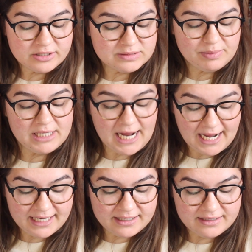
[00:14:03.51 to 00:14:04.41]
There's
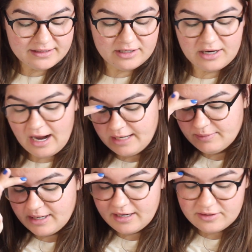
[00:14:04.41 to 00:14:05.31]
black, her
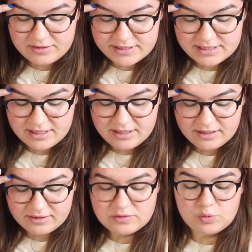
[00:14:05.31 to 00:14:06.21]
eyebrows,
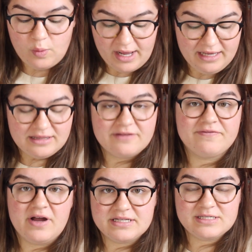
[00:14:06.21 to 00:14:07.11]
there's white, the
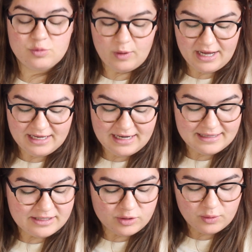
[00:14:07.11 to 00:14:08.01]
font is white,
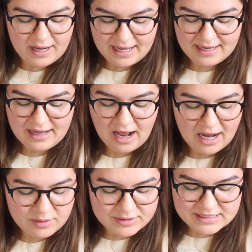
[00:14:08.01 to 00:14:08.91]
and then gray,
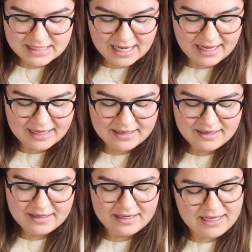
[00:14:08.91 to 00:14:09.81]
I would say
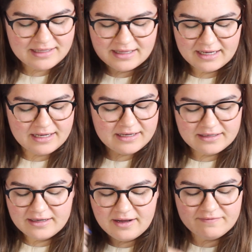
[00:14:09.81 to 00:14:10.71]
in
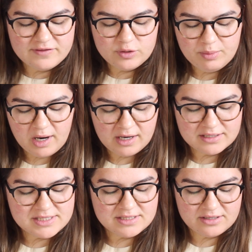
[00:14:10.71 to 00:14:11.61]
like a few
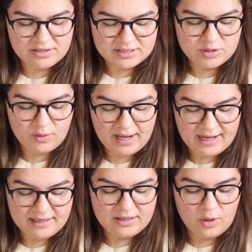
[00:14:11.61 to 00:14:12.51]
parts there is
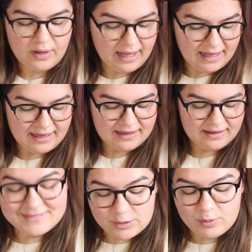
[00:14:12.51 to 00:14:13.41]
gray, okay?
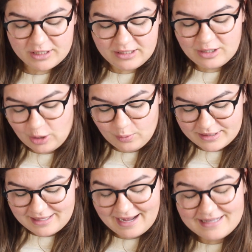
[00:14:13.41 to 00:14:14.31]
So we're gonna go
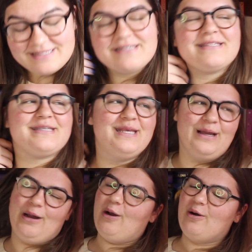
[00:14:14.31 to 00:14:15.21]
with that.
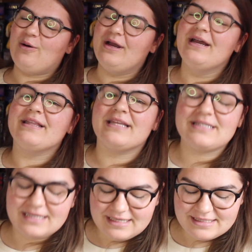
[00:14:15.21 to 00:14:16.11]
So
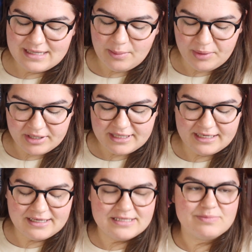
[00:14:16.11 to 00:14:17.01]
this is a book
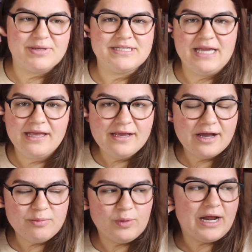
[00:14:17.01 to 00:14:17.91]
that has been taking
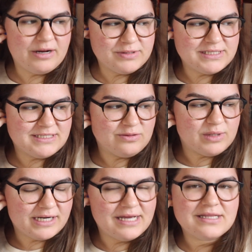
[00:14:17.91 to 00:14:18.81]
up when I was still
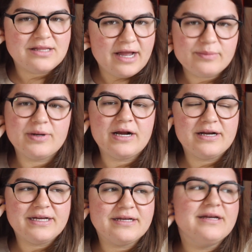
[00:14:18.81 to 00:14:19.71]
working at the
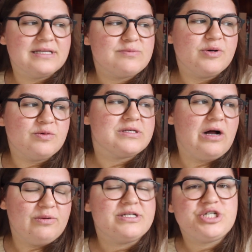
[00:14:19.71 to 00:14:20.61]
library. This book was
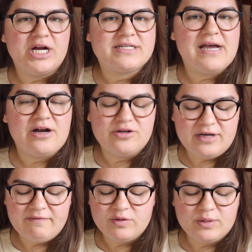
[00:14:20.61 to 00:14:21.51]
always checked
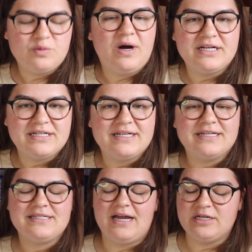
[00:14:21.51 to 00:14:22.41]
out, everyone wanted
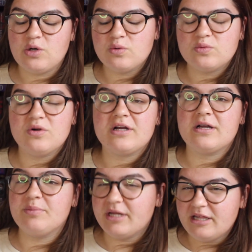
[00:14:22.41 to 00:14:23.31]
it. I don't
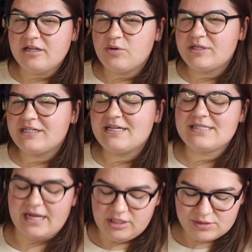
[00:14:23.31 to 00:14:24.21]
completely know what it
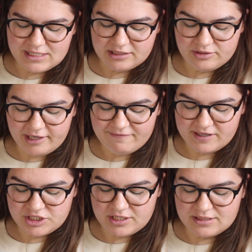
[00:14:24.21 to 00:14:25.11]
is. I know it's literary
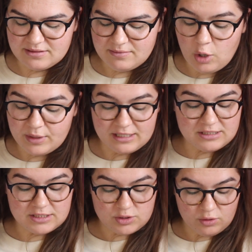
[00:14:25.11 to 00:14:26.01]
fiction. Oh, and
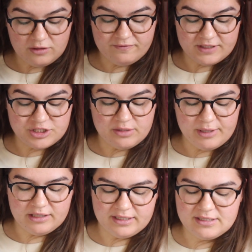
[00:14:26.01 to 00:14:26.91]
it's historical fiction
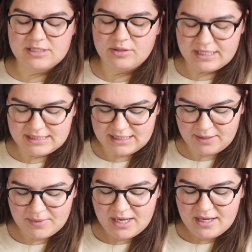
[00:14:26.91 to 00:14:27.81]
apparently. So let's see.